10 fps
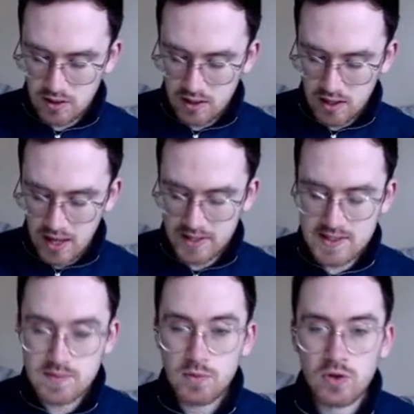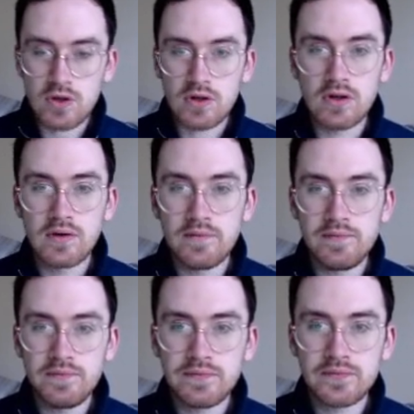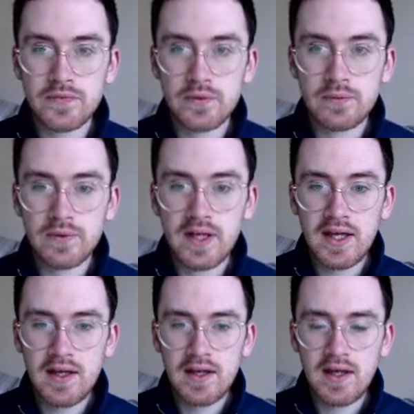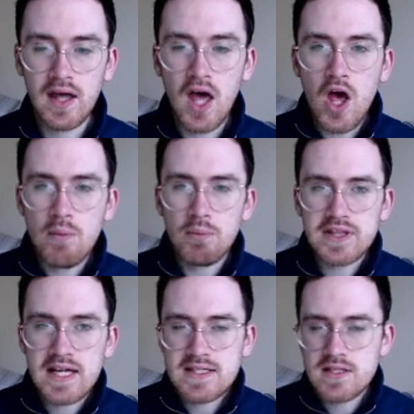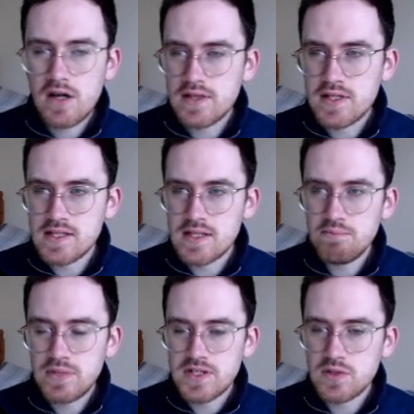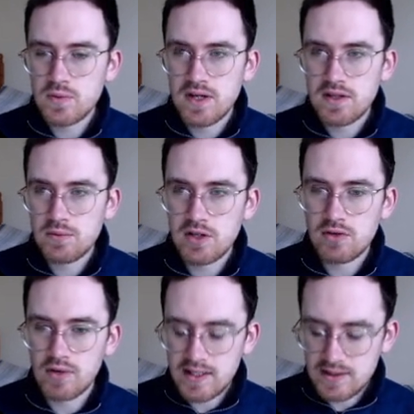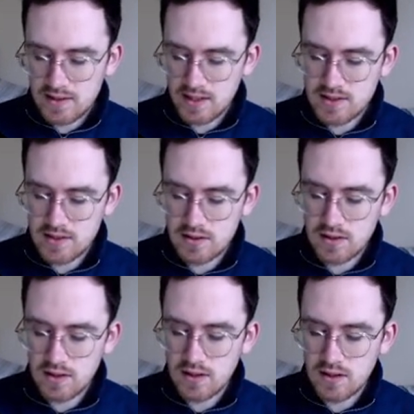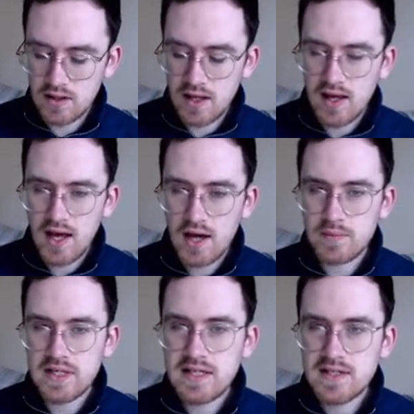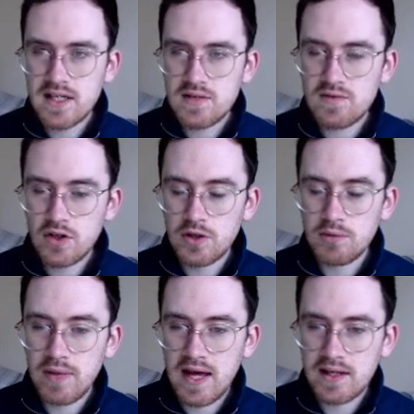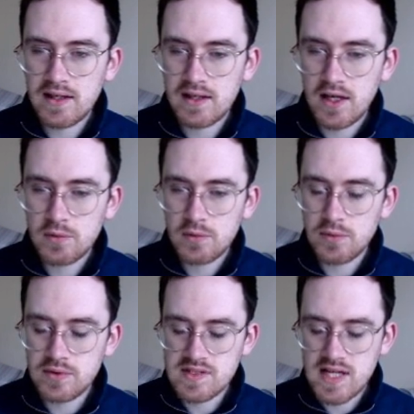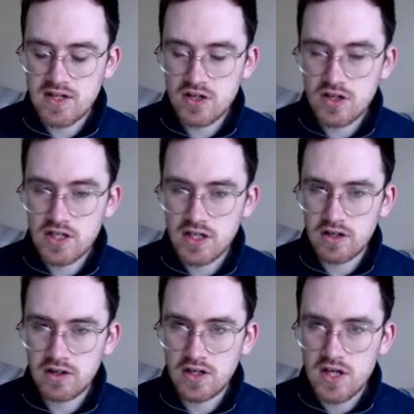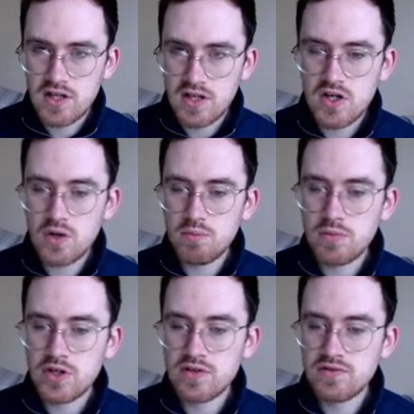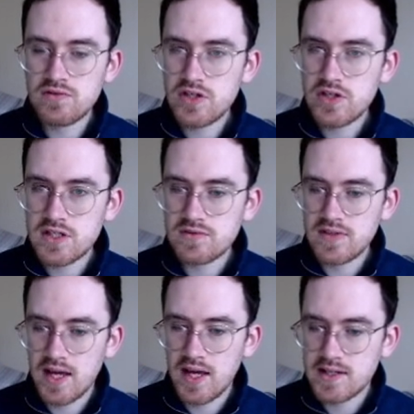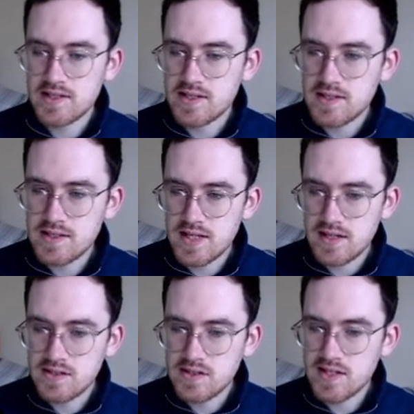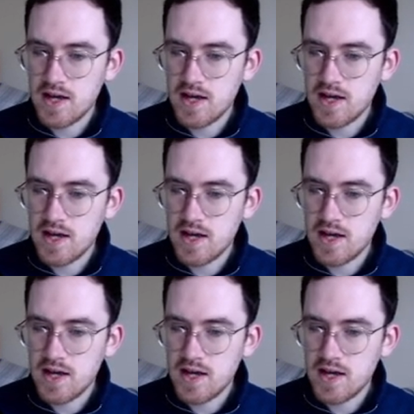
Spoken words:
x more. Okay, but that's not the simplest way that we could write that. And we need to kind of look back at what we said earlier. The number in front of the x's tells us how